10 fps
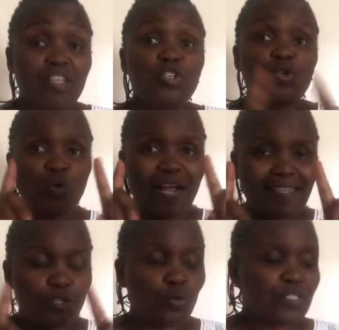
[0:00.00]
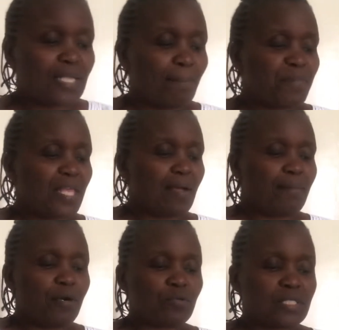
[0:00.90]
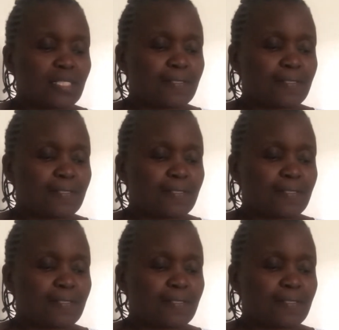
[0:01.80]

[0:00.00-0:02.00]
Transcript: you can do something about it.